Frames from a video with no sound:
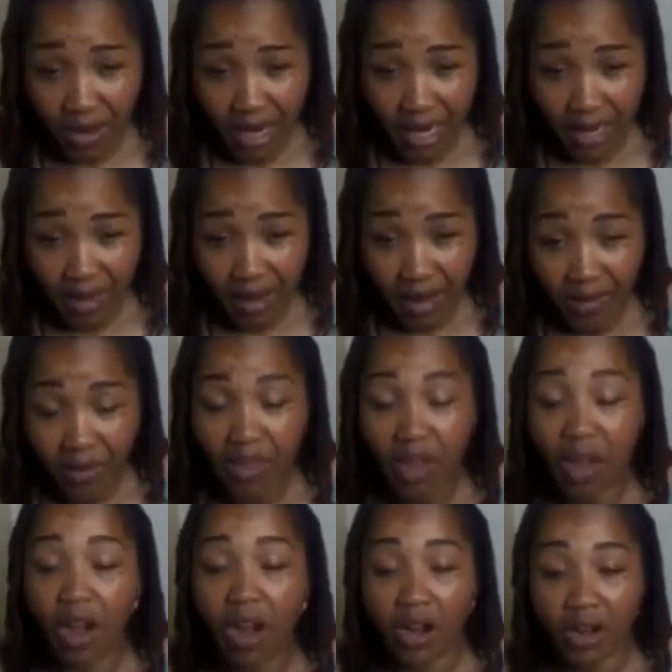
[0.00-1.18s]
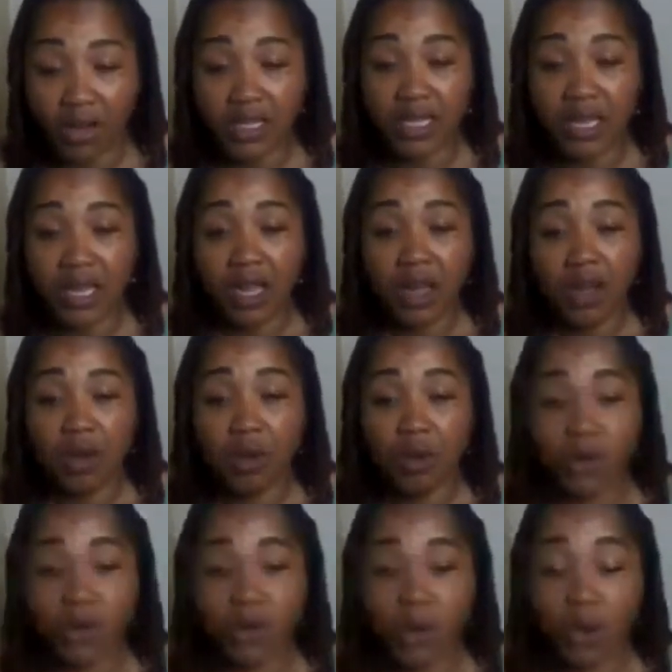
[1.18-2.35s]
okay? The heart.
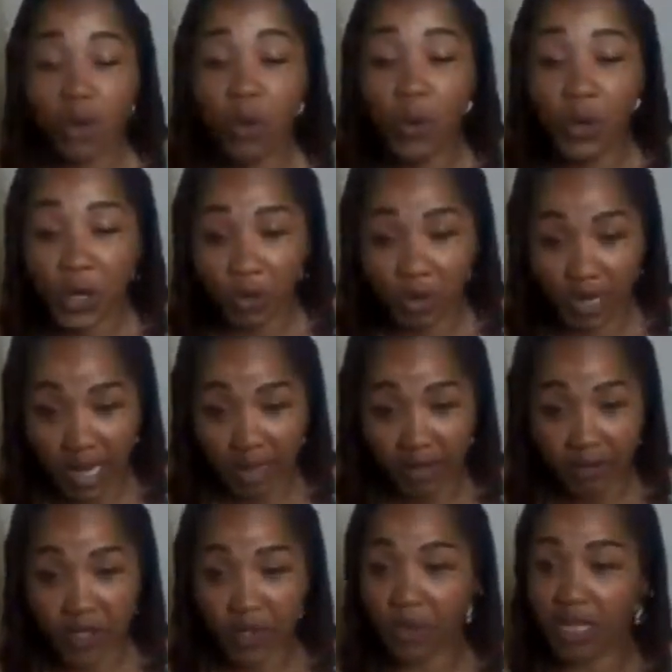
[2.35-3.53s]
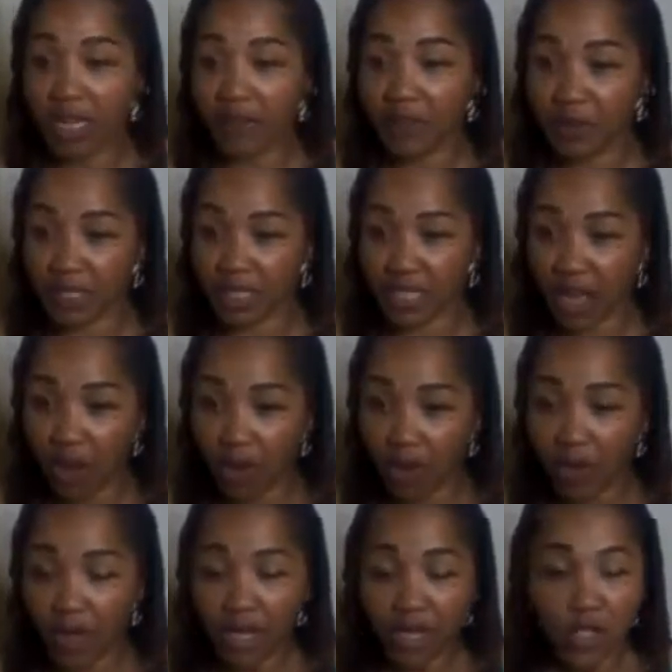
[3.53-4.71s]
Who do you love? Do you love yourself?
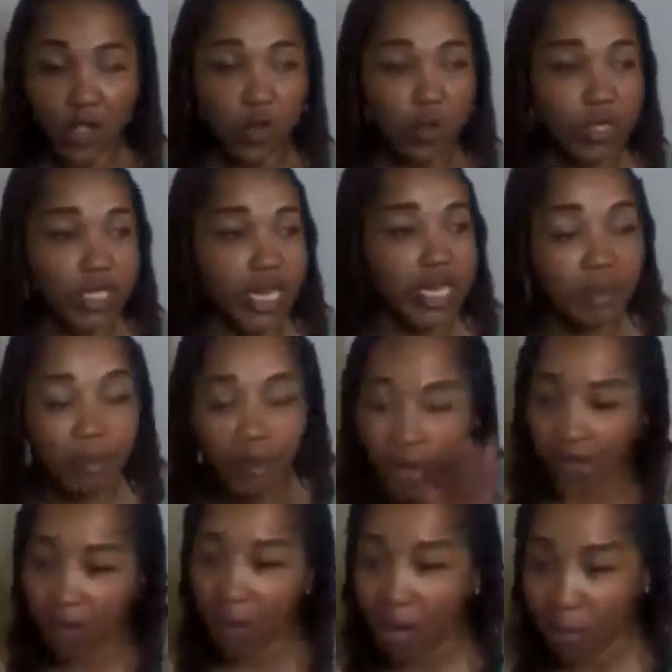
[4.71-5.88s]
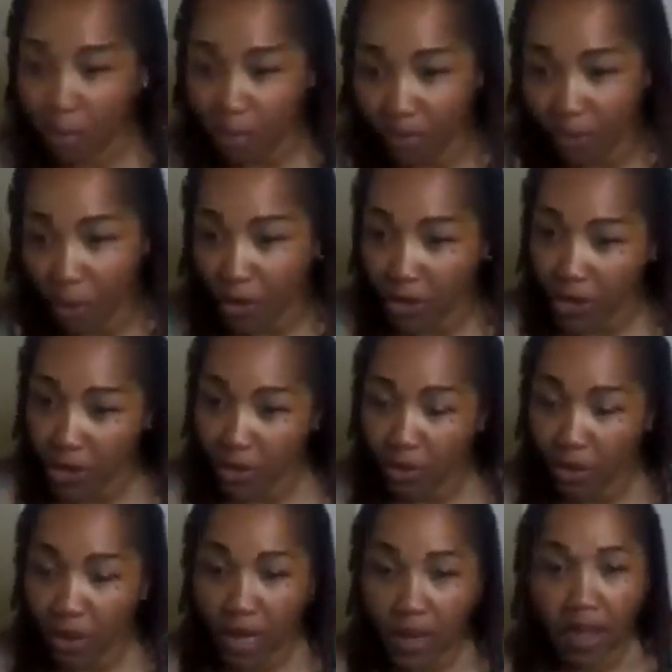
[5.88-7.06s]
Do you tend to put other people before you?
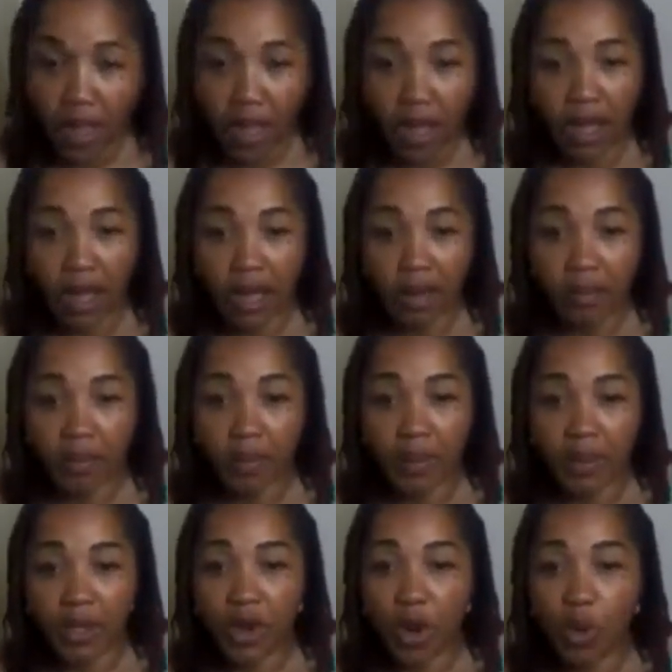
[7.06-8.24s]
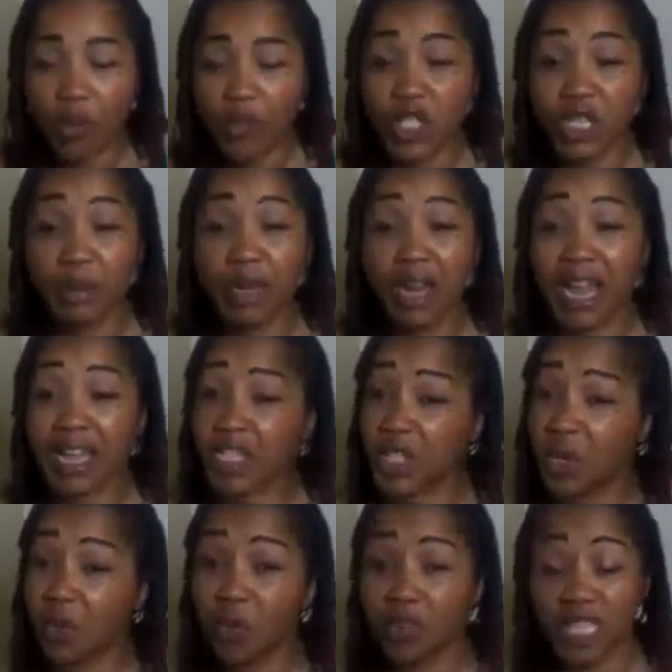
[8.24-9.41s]
With Gemini
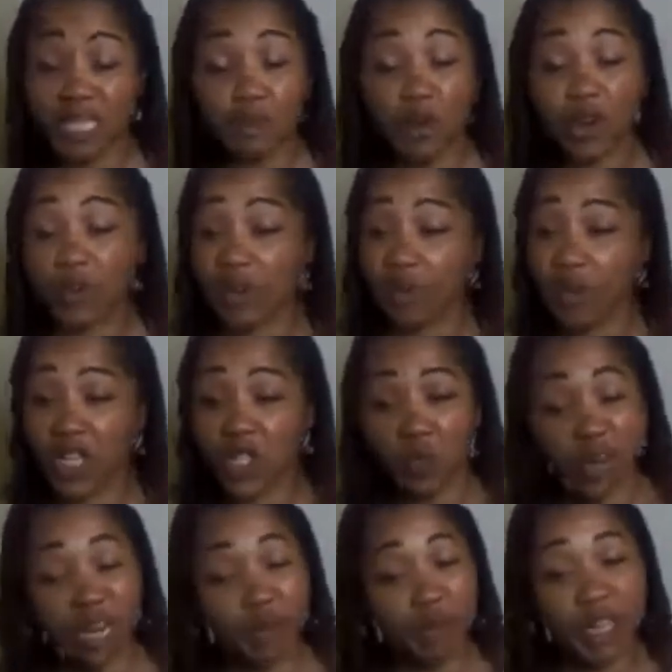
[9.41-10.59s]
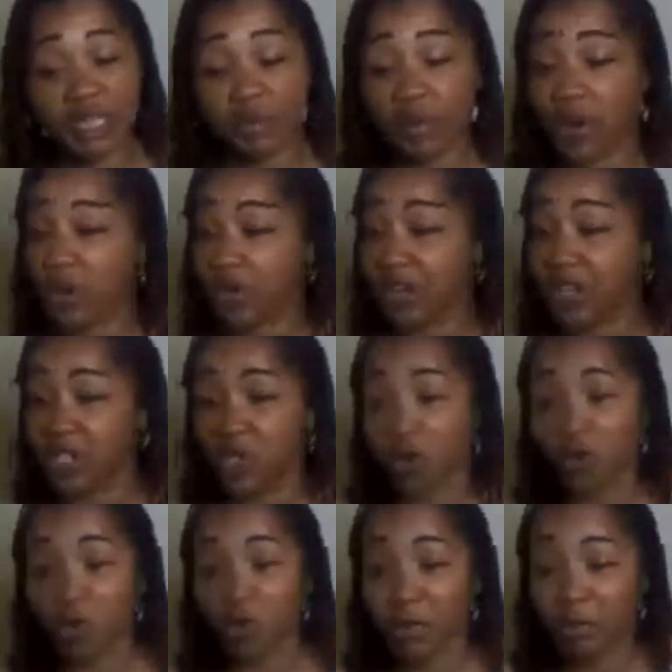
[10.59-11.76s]
too, with this Mercury retrograde, because Mercury
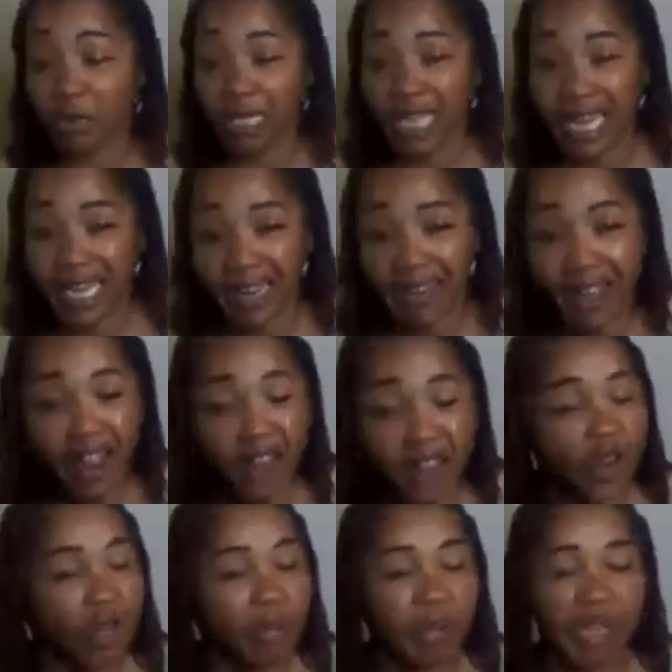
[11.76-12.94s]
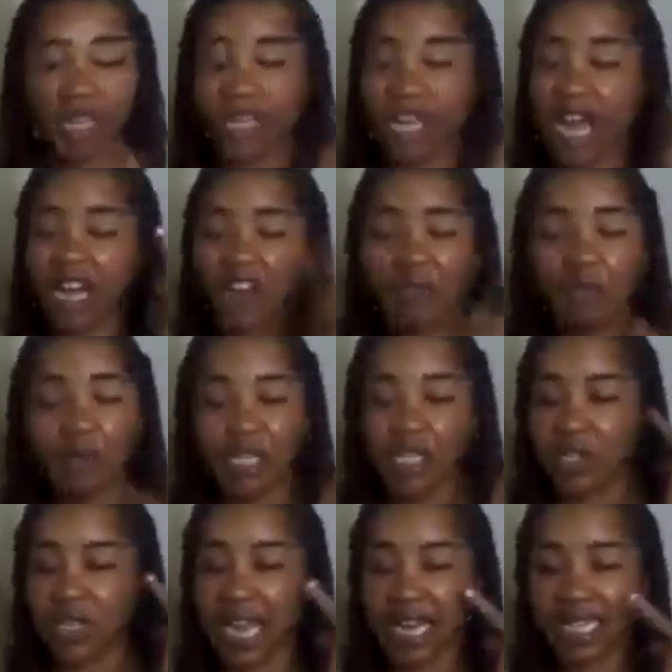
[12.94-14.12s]
is your ruling planet, there could be
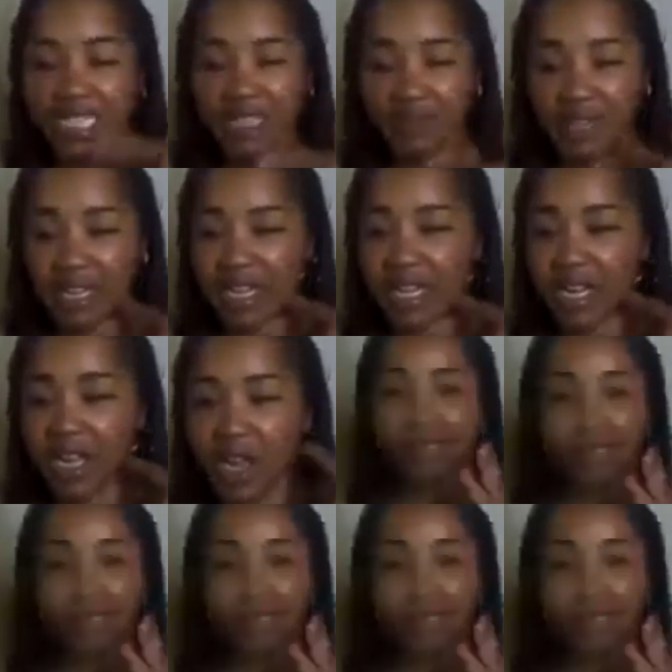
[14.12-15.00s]
a lot of